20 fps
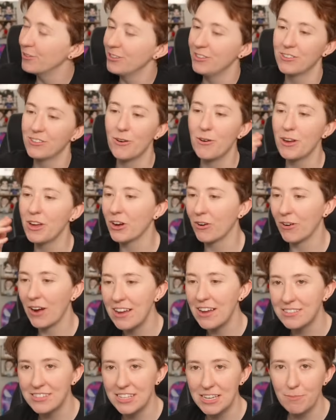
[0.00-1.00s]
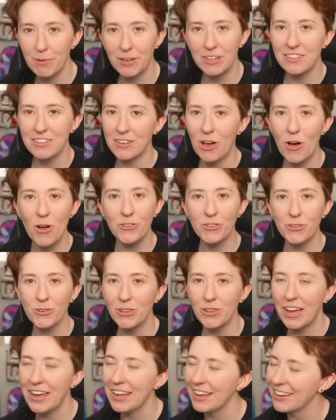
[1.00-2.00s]
he's going crazy, but he's also
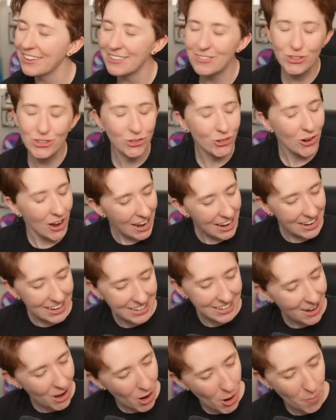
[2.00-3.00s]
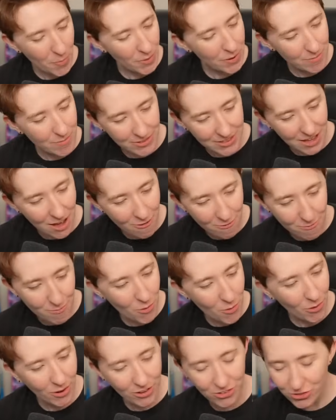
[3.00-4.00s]
like trying to open himself
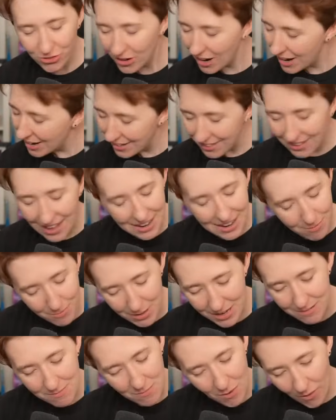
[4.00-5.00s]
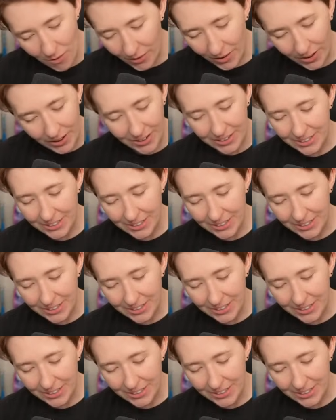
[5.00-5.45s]
more, he's trying to let him in more.